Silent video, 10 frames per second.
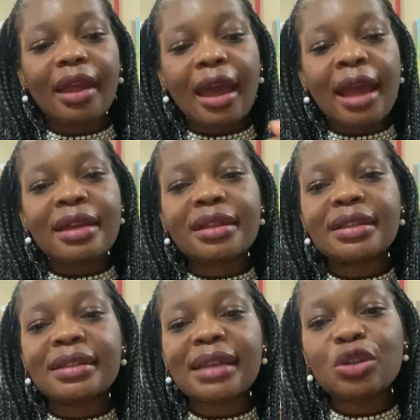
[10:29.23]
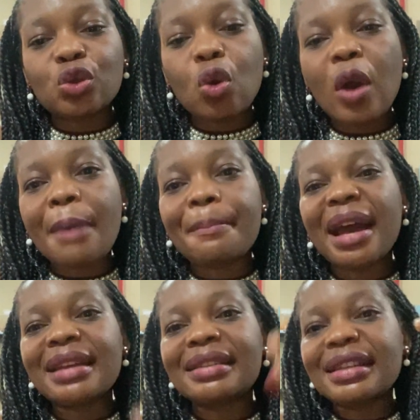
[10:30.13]
I decide to go and
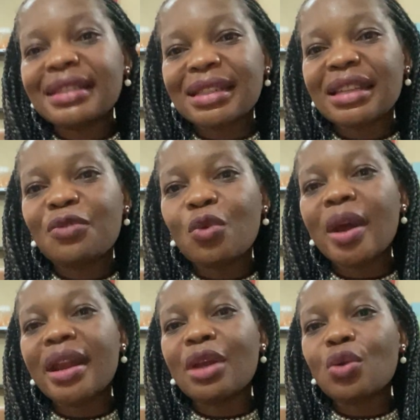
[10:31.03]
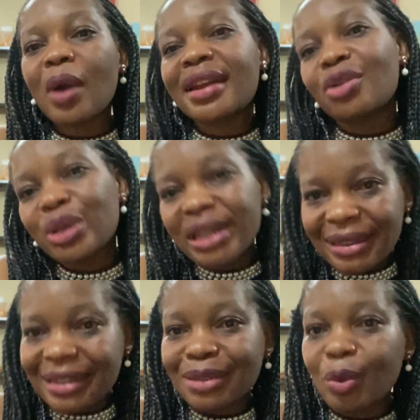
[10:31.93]
buy this, even when I know I don't
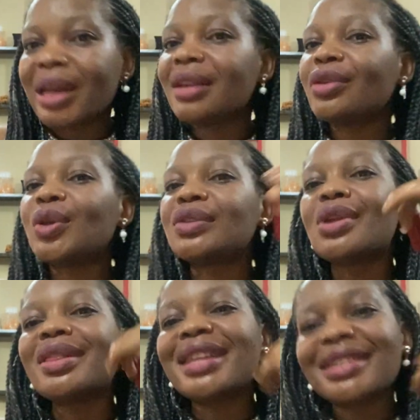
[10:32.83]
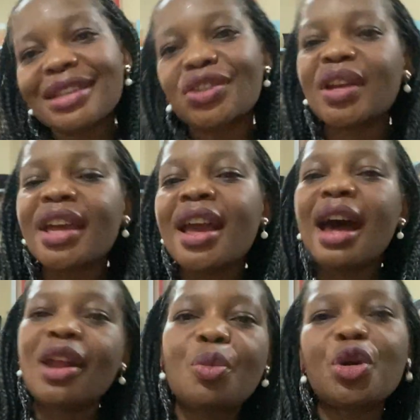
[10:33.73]
need it, when I know it's not necessary,
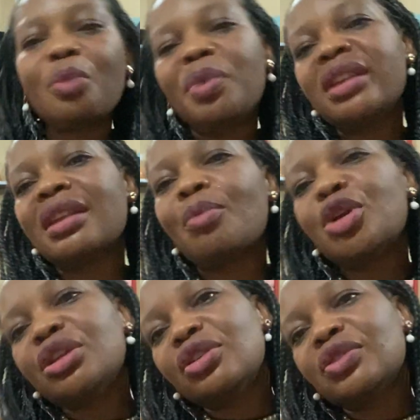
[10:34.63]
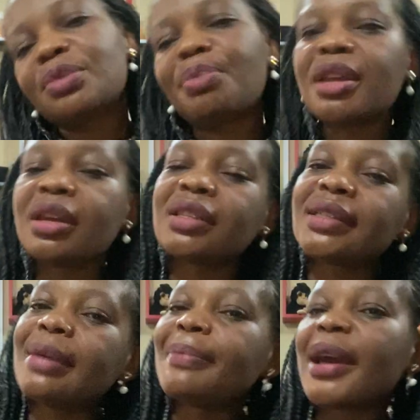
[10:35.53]
and I'll be complaining that money doesn't
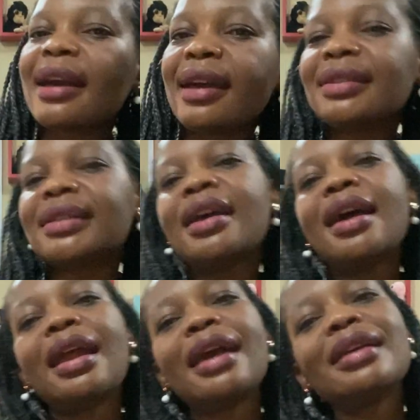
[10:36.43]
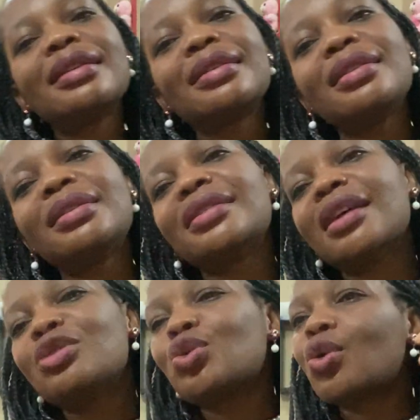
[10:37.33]
stay in my hands. I
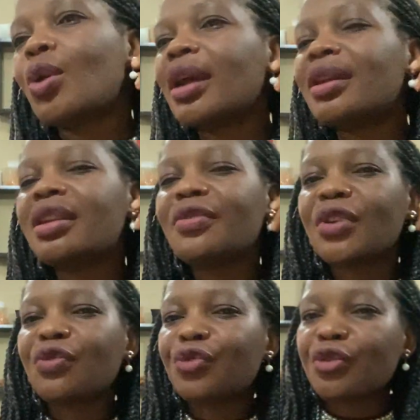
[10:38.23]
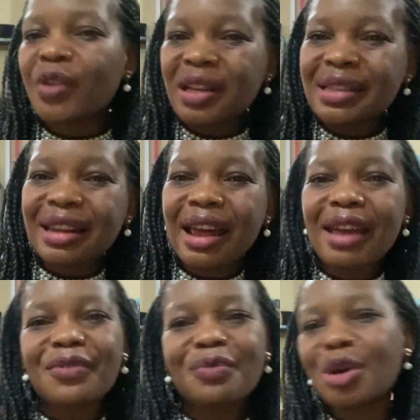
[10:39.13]
decide to go and live a fraudulent
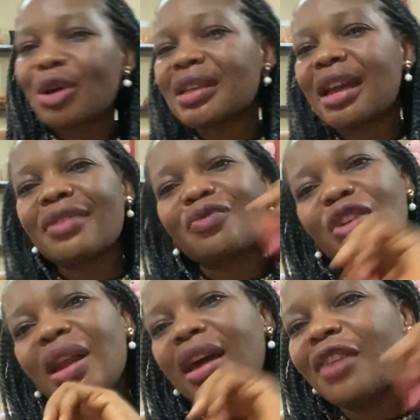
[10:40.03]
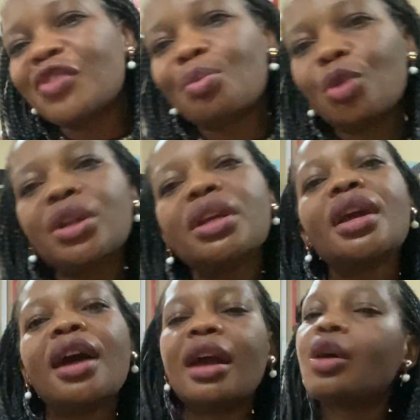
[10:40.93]
life because I feel I have the
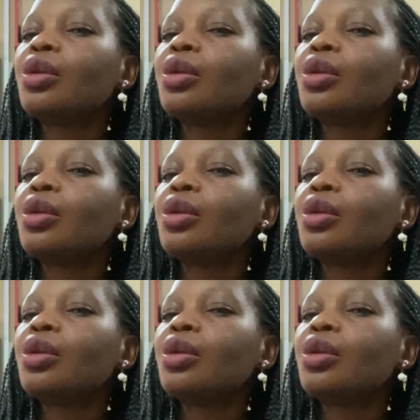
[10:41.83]
money, and